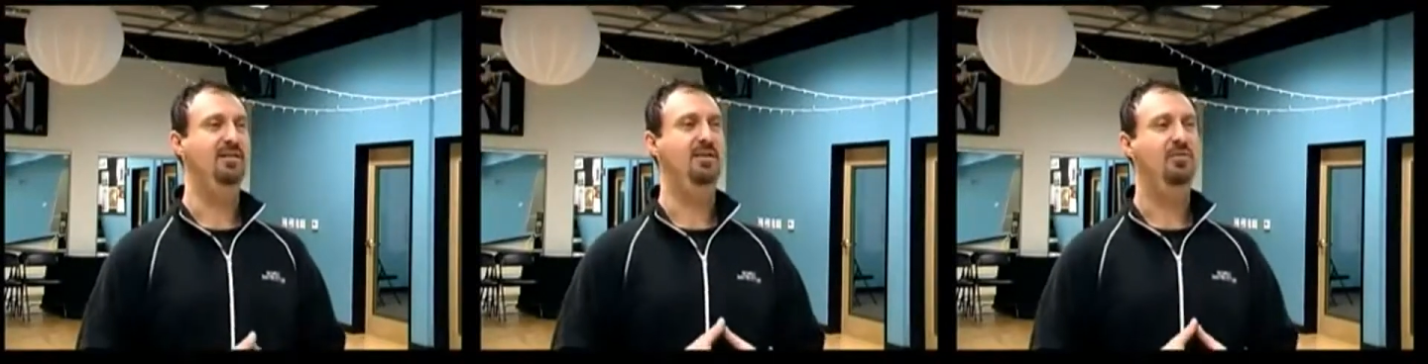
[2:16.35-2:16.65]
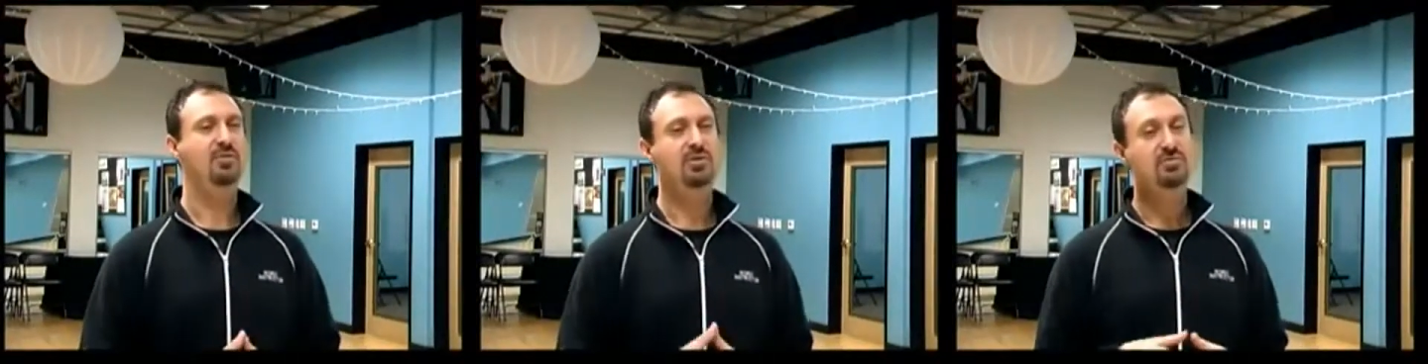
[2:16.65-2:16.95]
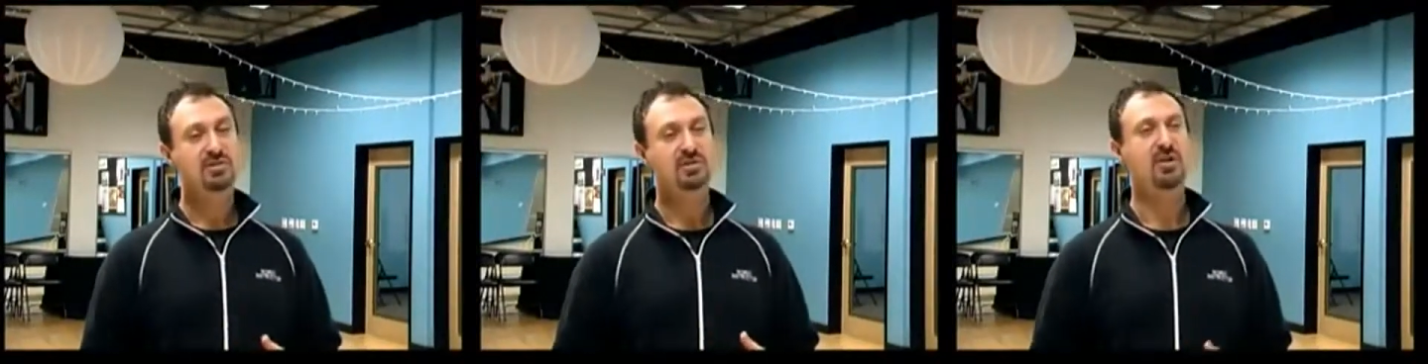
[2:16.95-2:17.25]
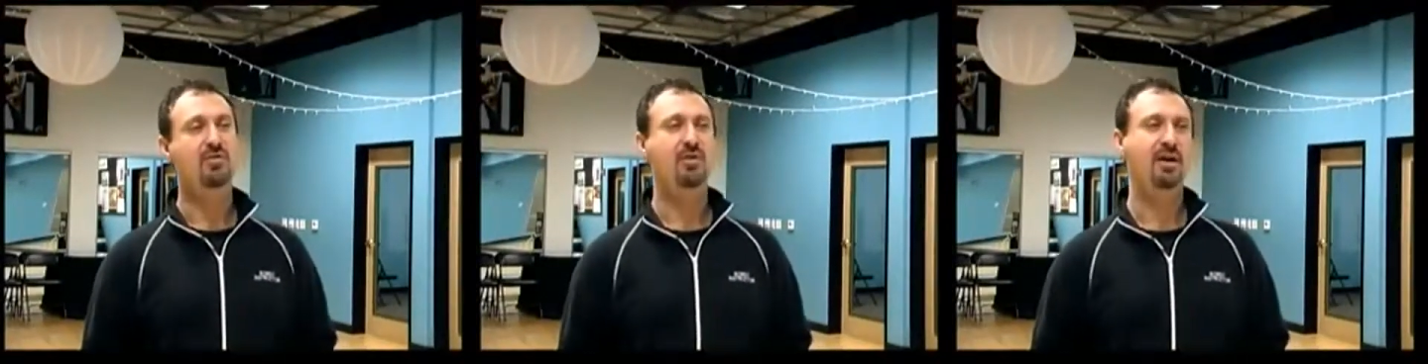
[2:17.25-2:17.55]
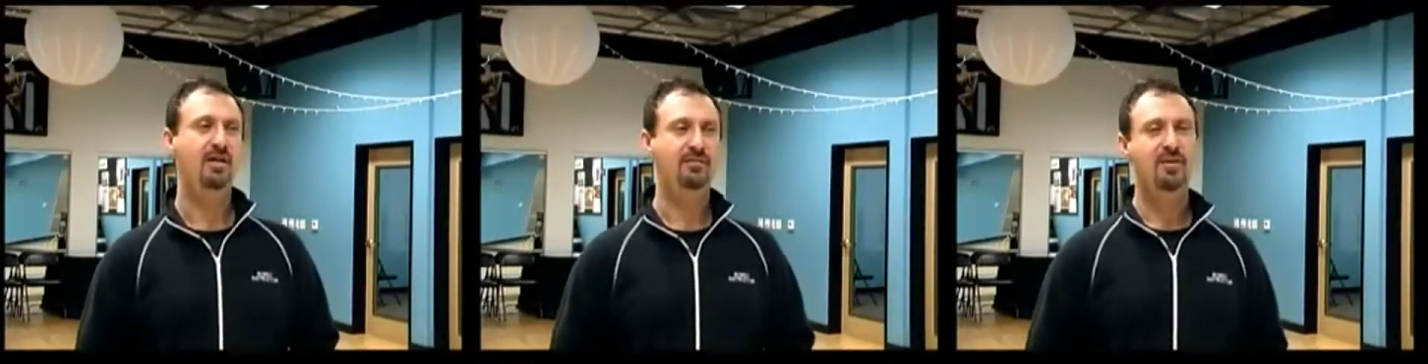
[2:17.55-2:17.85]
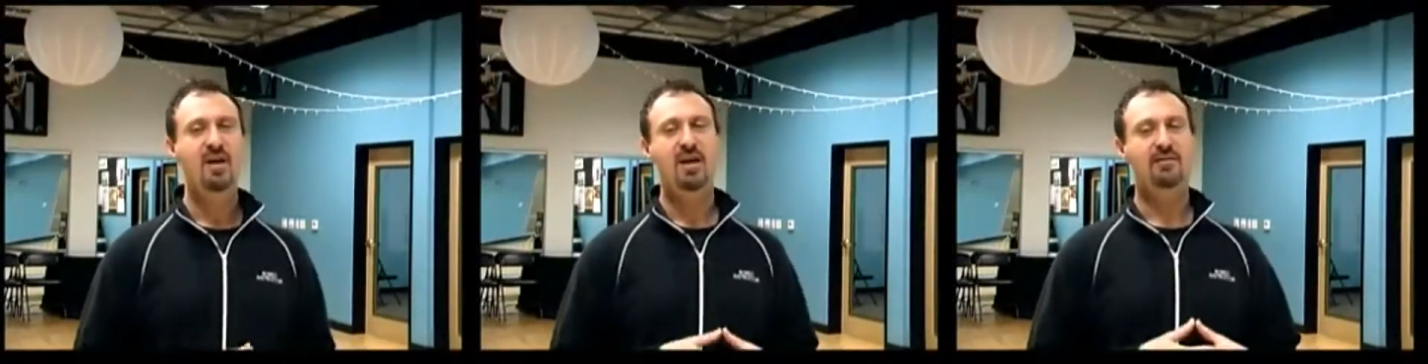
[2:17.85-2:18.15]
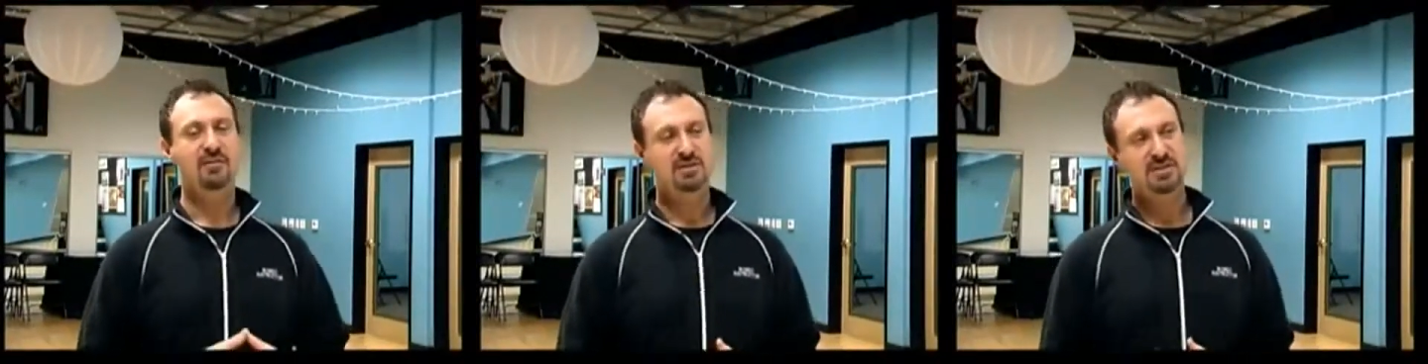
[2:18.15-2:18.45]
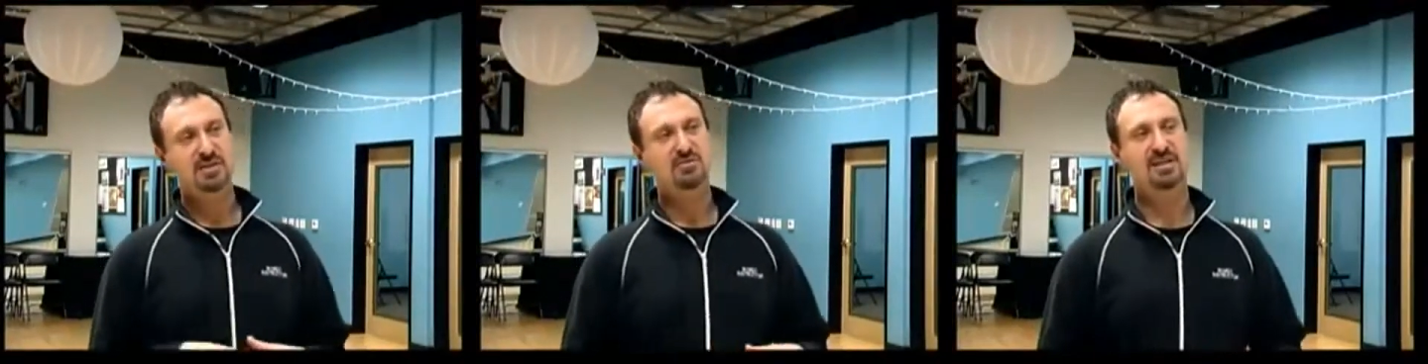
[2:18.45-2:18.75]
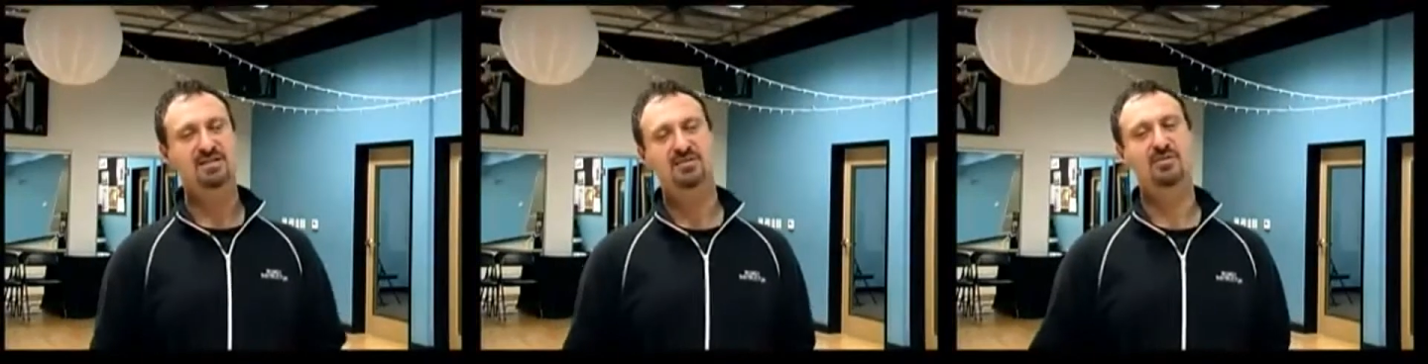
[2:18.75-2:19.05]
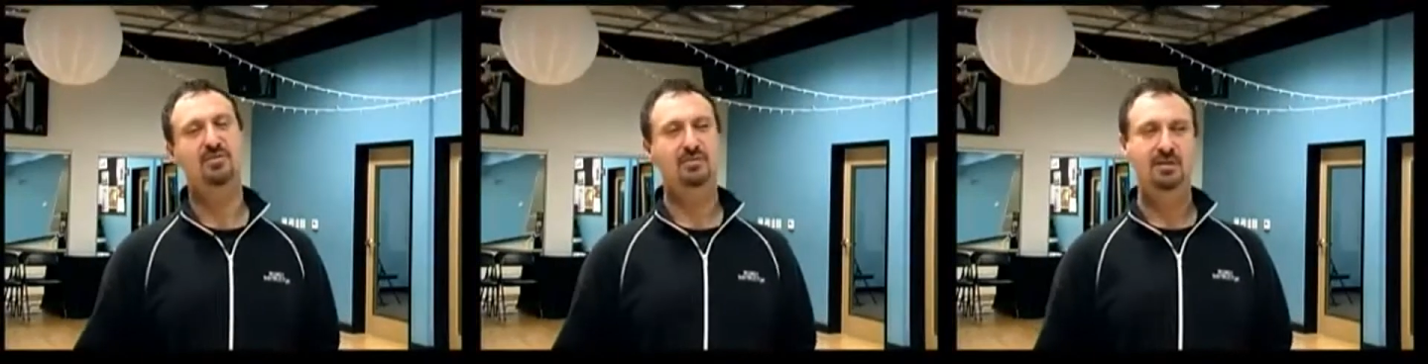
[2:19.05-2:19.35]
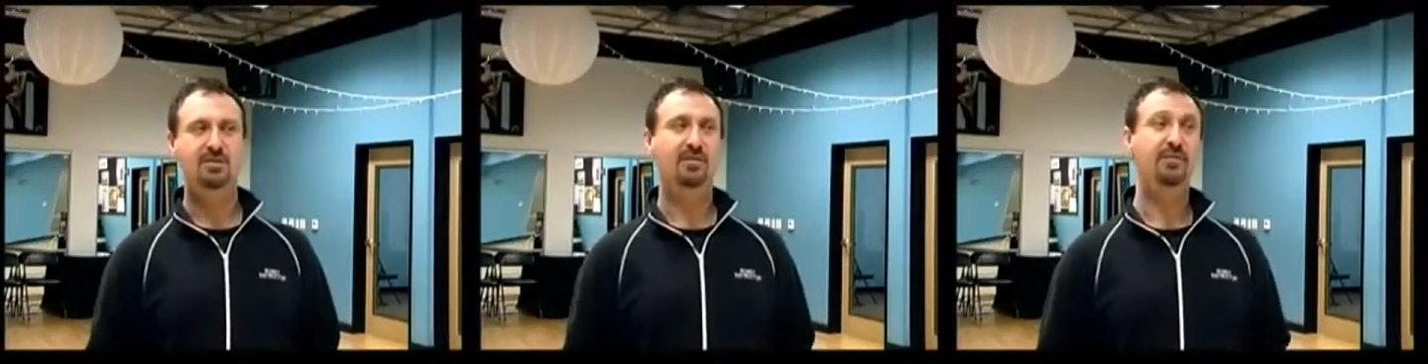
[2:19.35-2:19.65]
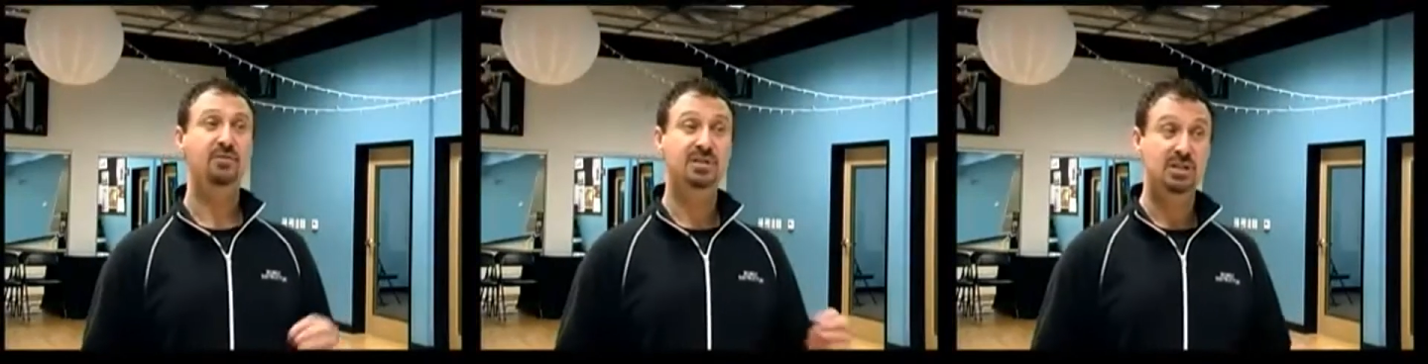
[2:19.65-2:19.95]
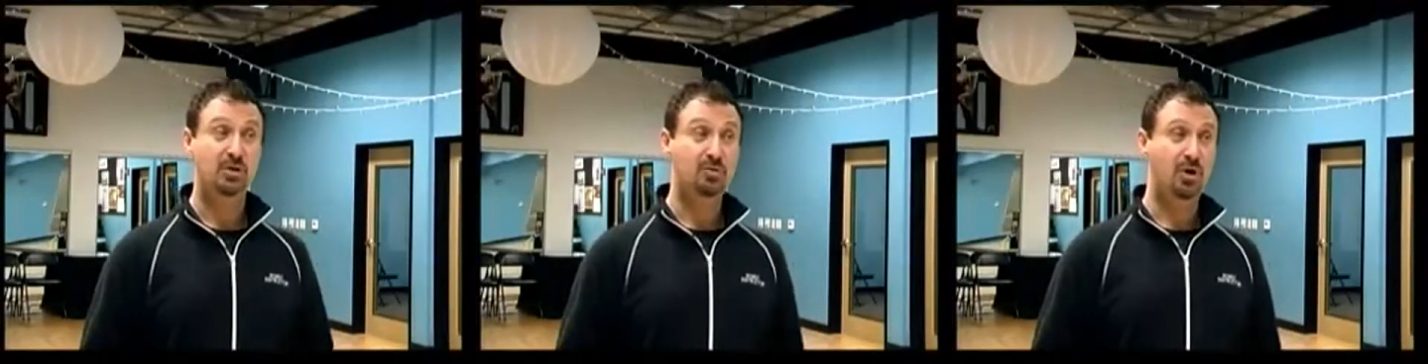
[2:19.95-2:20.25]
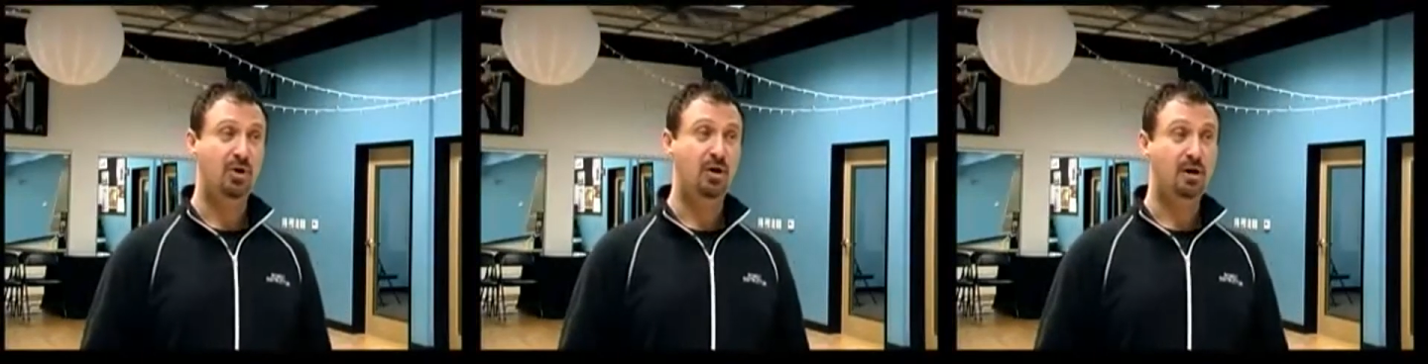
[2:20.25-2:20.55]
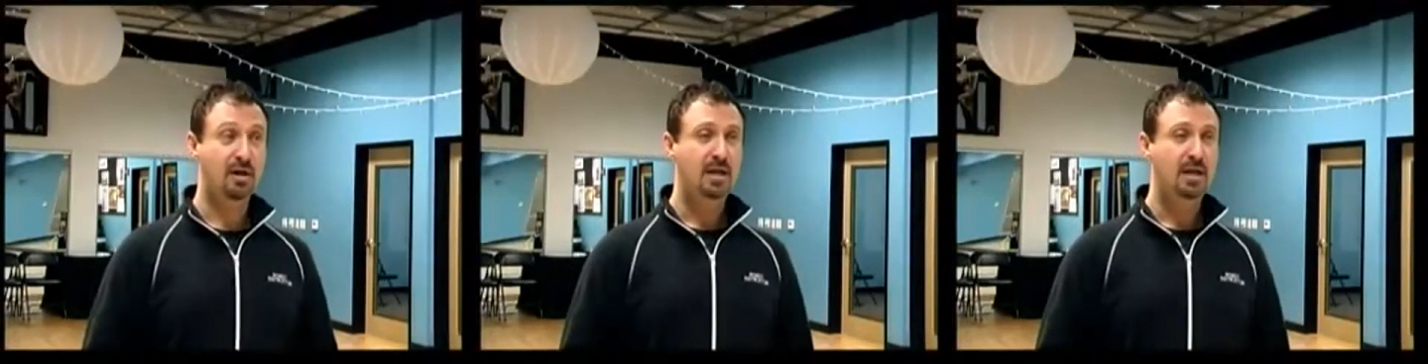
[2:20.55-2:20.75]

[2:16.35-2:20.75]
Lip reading: You know, you should know if you're a slow dancer, you know, if you're a slow car,